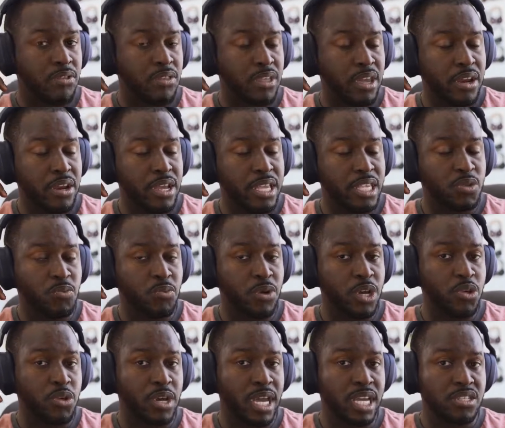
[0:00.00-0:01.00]
there is
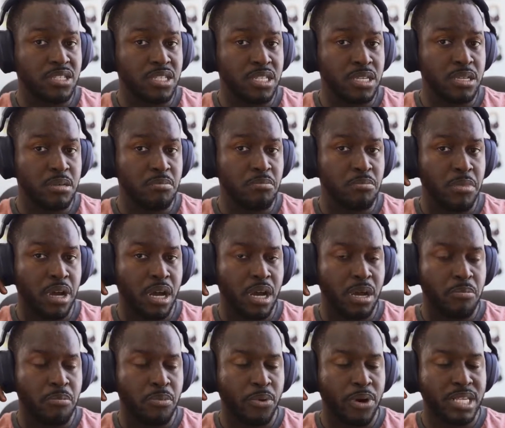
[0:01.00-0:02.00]
where you actually
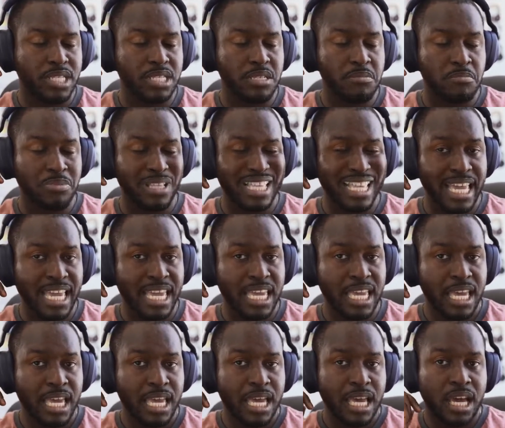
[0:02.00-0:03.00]
press and
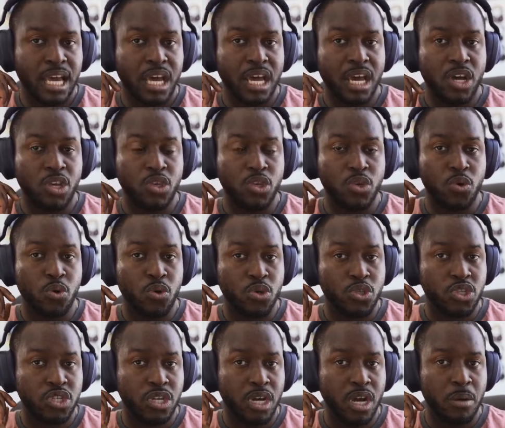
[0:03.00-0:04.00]
play. Your
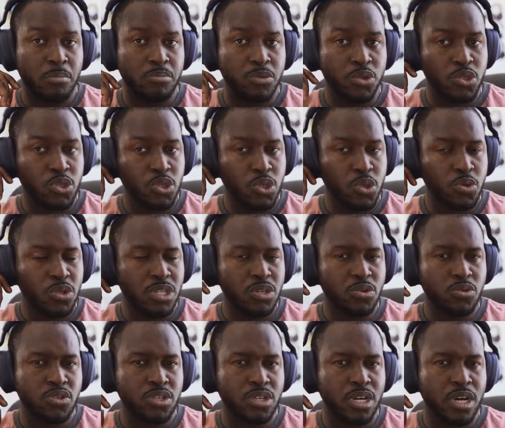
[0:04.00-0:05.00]
top, there's two
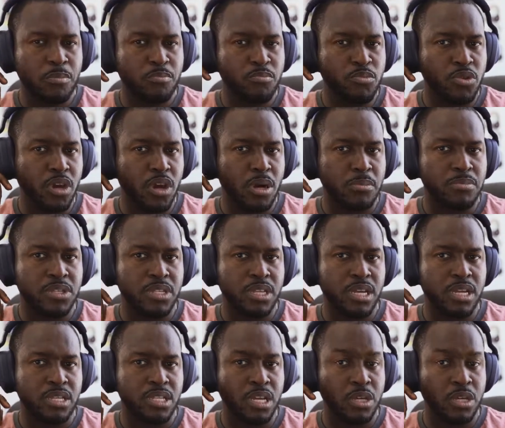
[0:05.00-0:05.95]
little top knobs there,